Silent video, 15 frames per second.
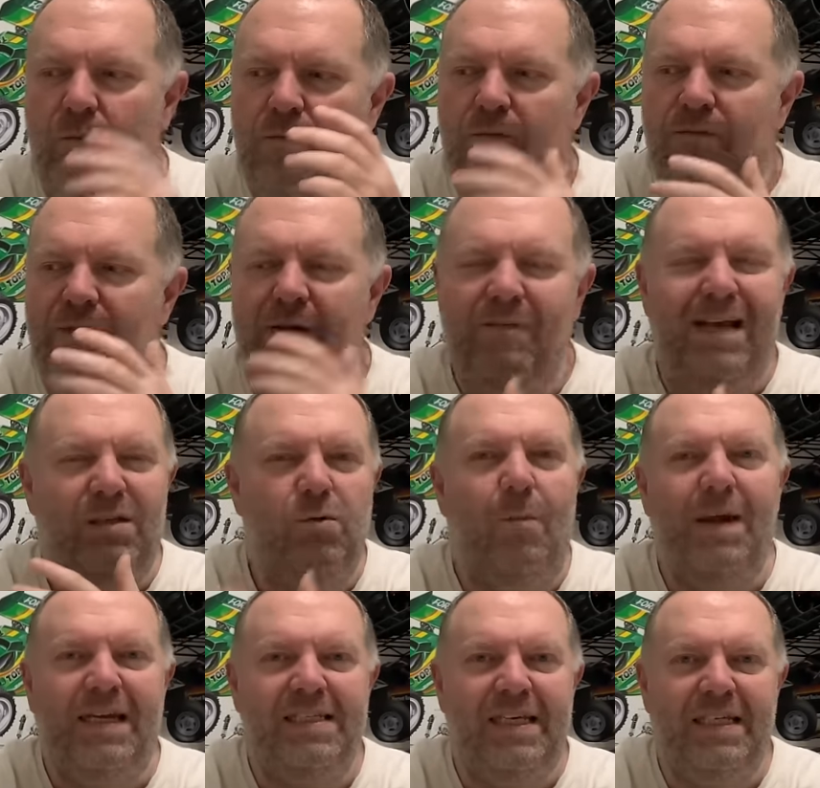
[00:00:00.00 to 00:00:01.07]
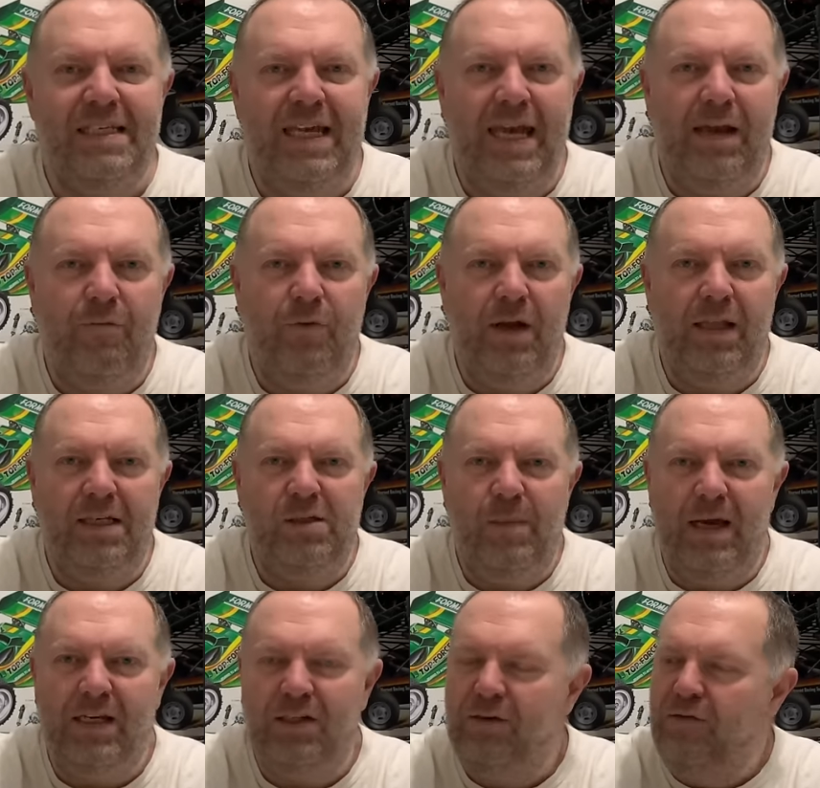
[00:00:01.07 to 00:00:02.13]
that's what makes this kit really
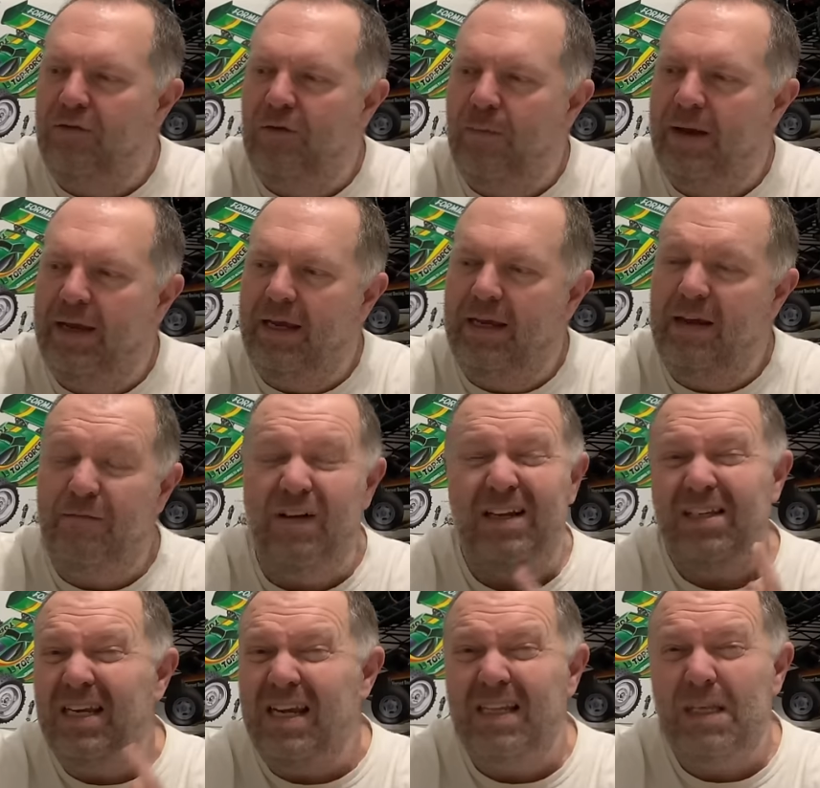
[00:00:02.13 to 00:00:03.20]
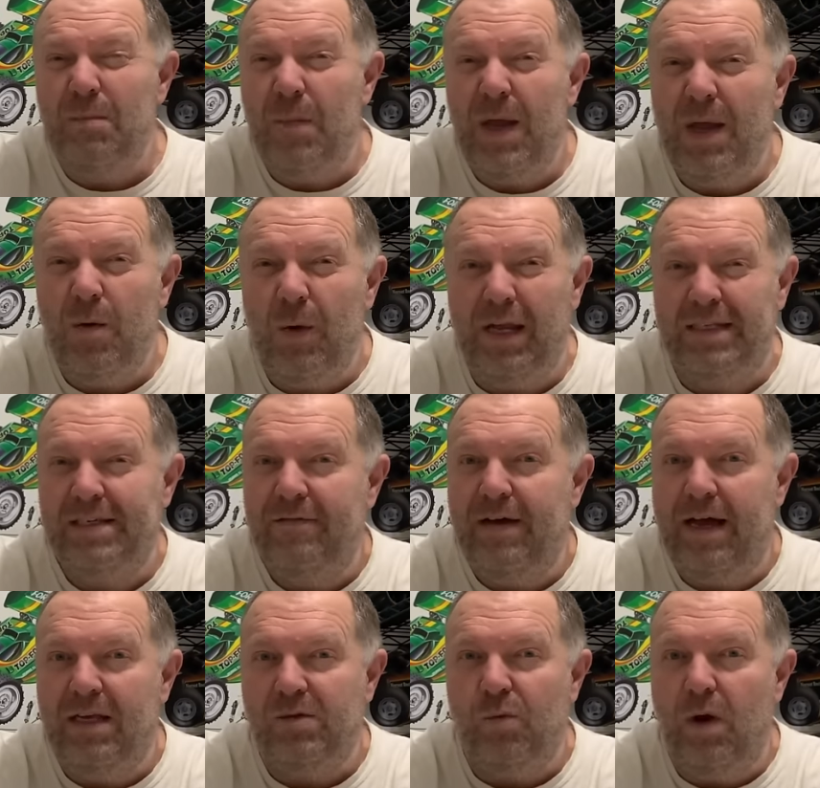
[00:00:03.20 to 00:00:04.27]
special for me. In fact, I'd add the Big Wig to
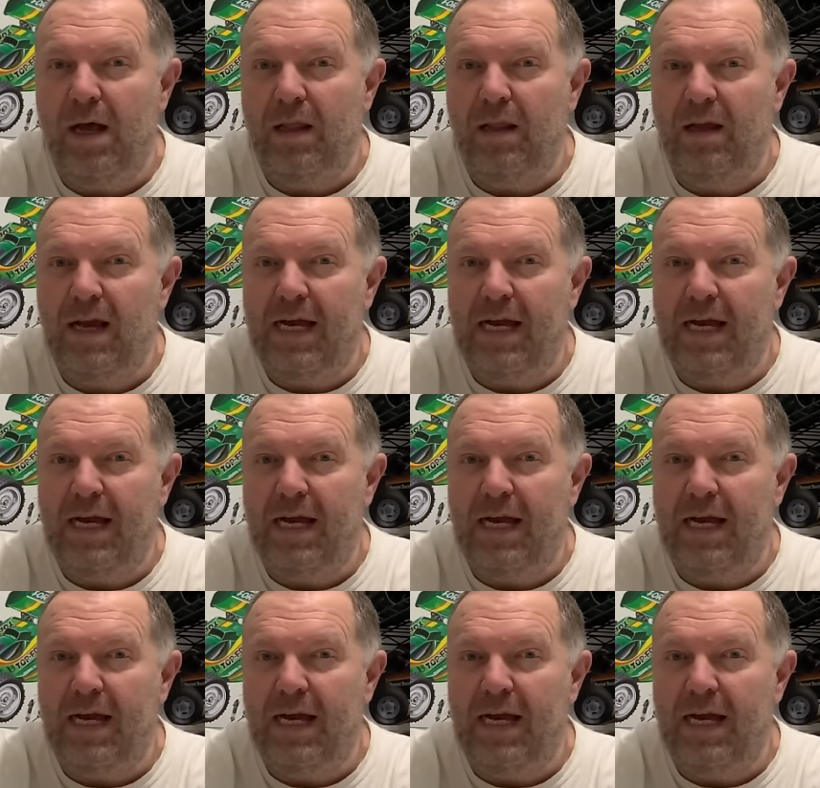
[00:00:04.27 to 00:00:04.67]
that as well.